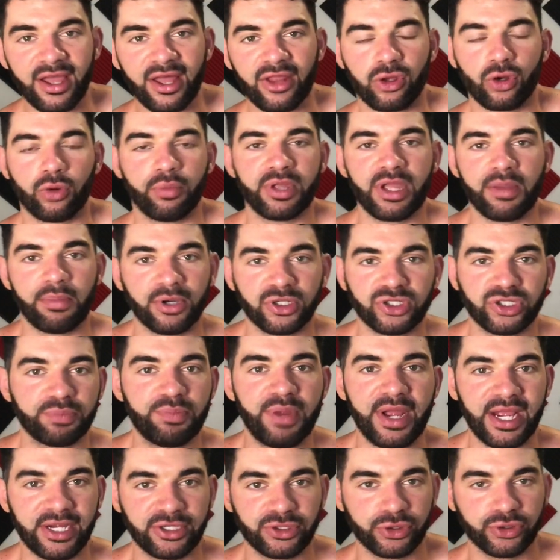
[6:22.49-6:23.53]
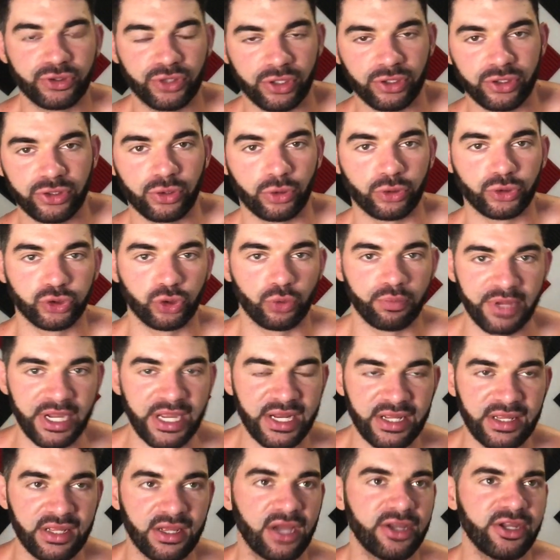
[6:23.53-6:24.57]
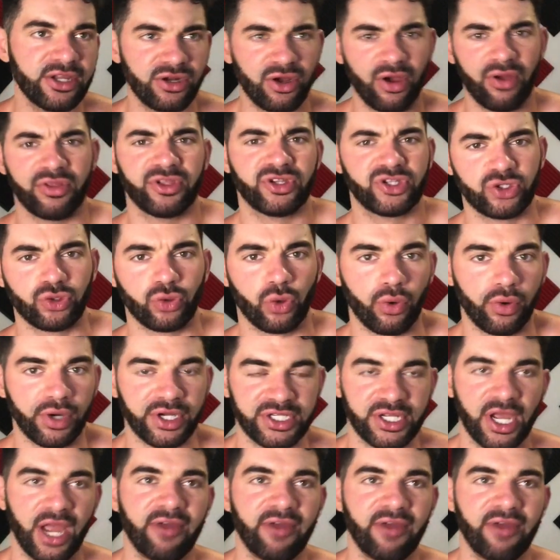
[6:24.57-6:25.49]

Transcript: There'll be a bunch of pictures on social media. You know the stories.